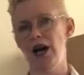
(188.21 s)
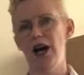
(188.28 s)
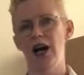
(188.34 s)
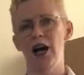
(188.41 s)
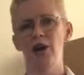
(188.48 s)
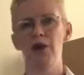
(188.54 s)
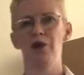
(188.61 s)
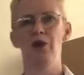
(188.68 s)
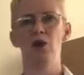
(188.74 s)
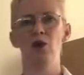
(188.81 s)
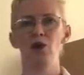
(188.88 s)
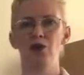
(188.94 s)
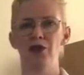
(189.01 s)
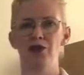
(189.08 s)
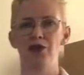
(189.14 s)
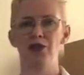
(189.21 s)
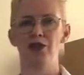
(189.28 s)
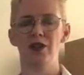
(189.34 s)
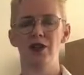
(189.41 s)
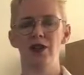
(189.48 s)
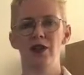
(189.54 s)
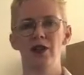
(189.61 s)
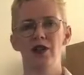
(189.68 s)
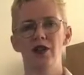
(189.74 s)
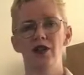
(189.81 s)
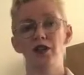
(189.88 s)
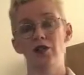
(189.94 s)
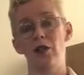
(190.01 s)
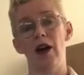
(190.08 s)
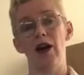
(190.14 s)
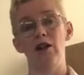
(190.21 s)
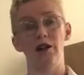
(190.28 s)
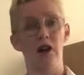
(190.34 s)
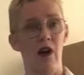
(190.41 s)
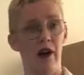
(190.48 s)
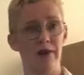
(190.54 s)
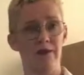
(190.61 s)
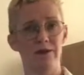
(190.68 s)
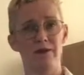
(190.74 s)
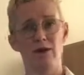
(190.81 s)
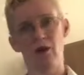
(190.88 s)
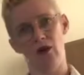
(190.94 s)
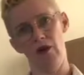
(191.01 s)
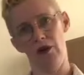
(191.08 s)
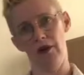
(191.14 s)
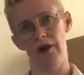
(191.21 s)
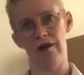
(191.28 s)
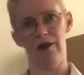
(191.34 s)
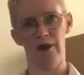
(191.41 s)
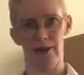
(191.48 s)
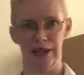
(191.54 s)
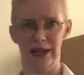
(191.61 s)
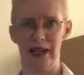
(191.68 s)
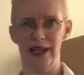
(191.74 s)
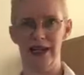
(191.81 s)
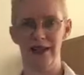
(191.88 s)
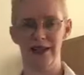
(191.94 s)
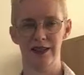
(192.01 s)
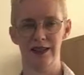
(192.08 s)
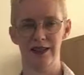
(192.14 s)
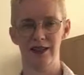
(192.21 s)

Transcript: are important to our life on the planet.